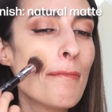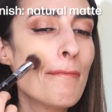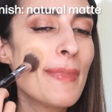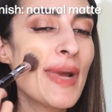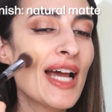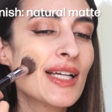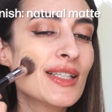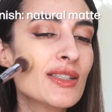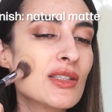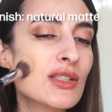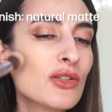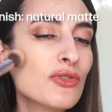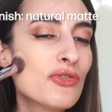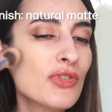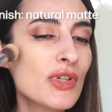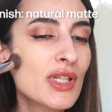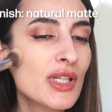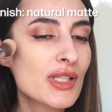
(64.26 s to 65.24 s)
matte
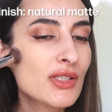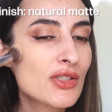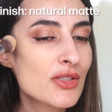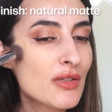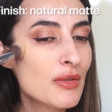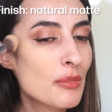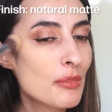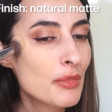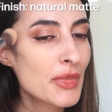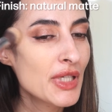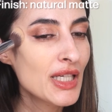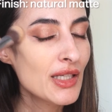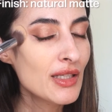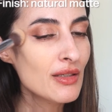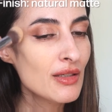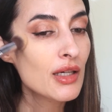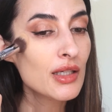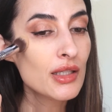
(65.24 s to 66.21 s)
finish
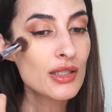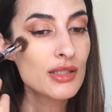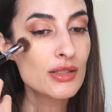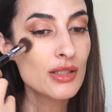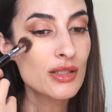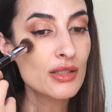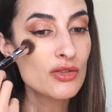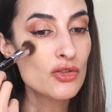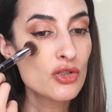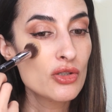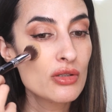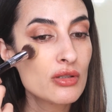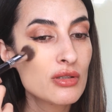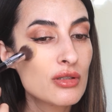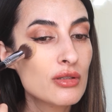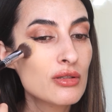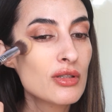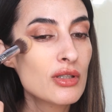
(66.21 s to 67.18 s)
mean? I guess that it
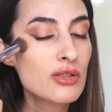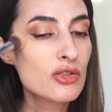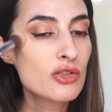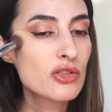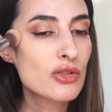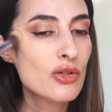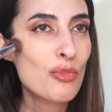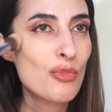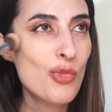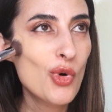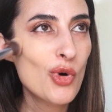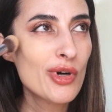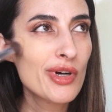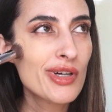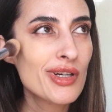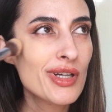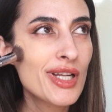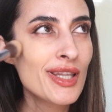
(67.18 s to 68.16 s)
just looks
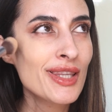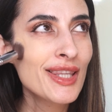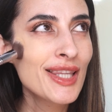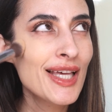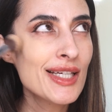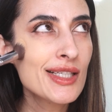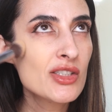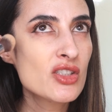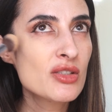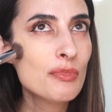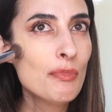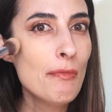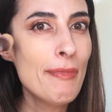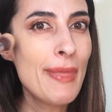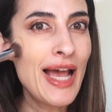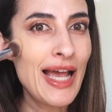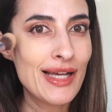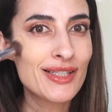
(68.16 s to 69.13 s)
less
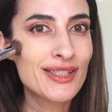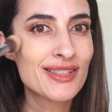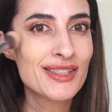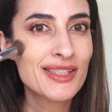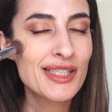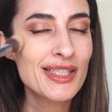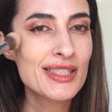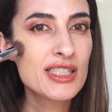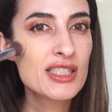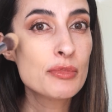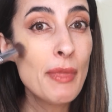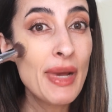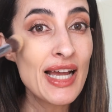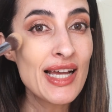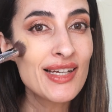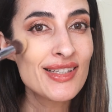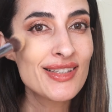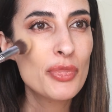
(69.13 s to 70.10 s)
matte. It's
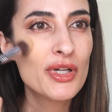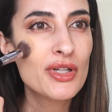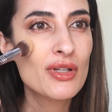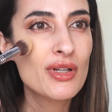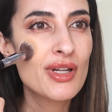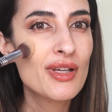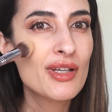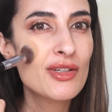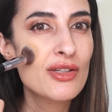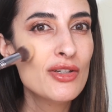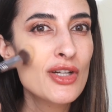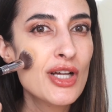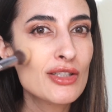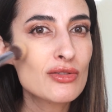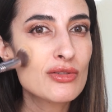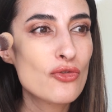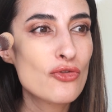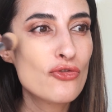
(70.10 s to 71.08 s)
matte, but
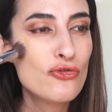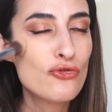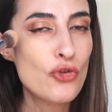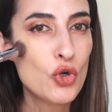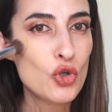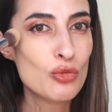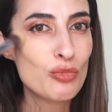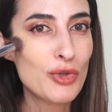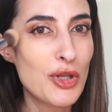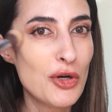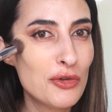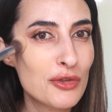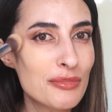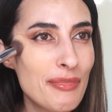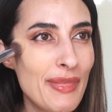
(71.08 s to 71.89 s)
not full-blown